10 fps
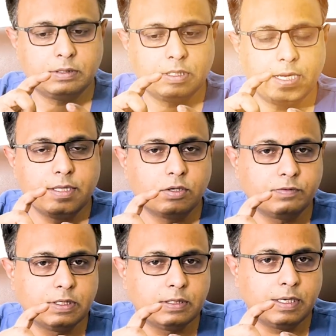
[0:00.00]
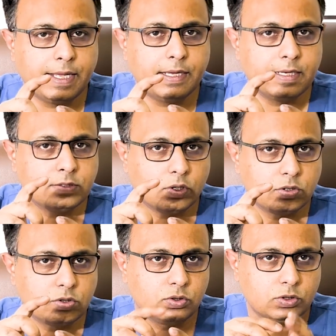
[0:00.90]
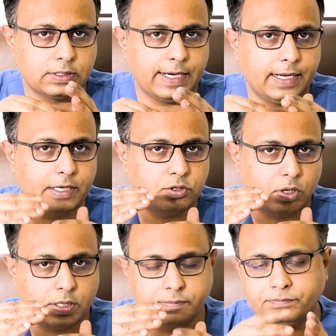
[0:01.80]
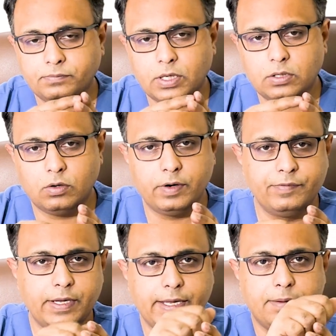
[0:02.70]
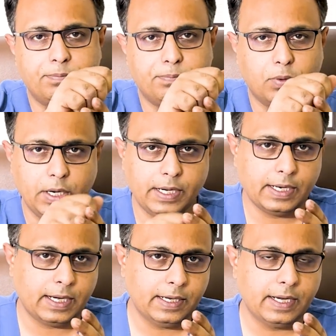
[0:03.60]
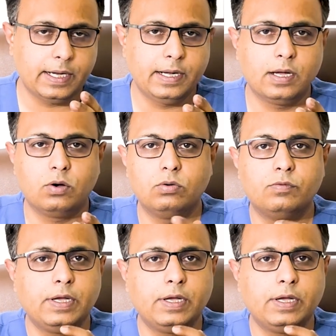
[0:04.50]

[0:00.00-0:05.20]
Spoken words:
length of the leg is also slightly shorter. Now when we pull it and get it down, we